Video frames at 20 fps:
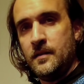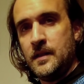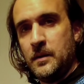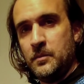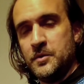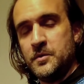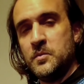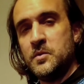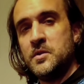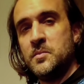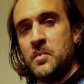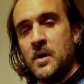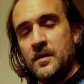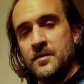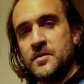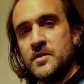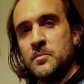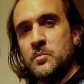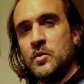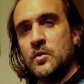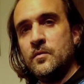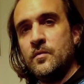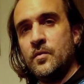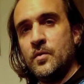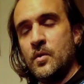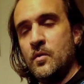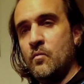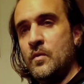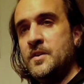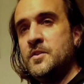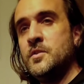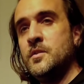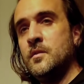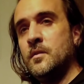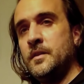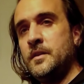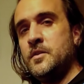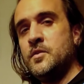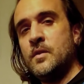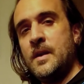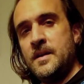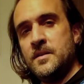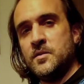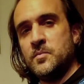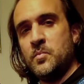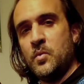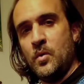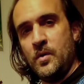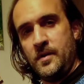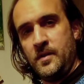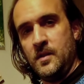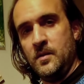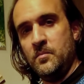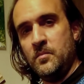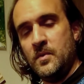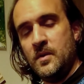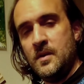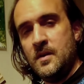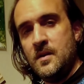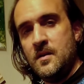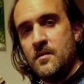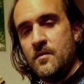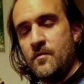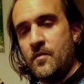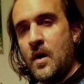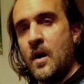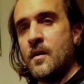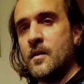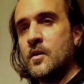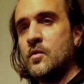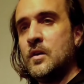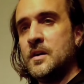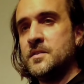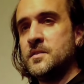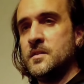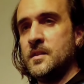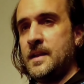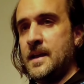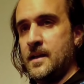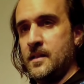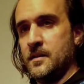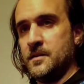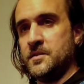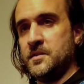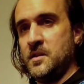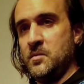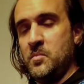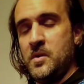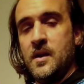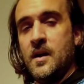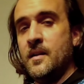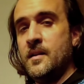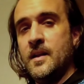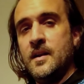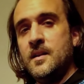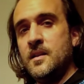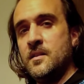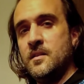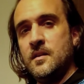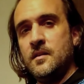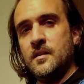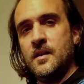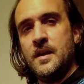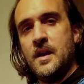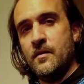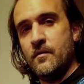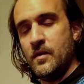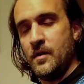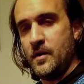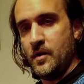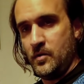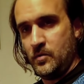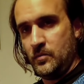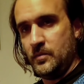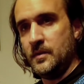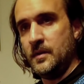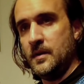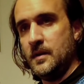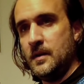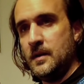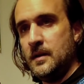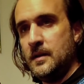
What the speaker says: that was responsible for originally transporting them far across the galaxy beyond anything they'd ever known.